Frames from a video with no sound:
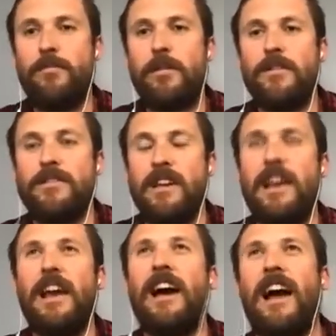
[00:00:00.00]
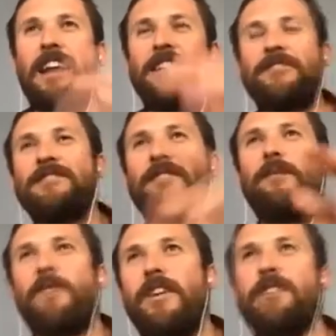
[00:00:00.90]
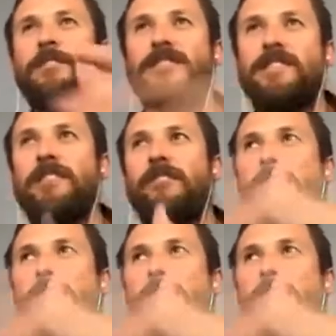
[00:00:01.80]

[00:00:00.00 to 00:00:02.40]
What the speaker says: because an interesting freedom considering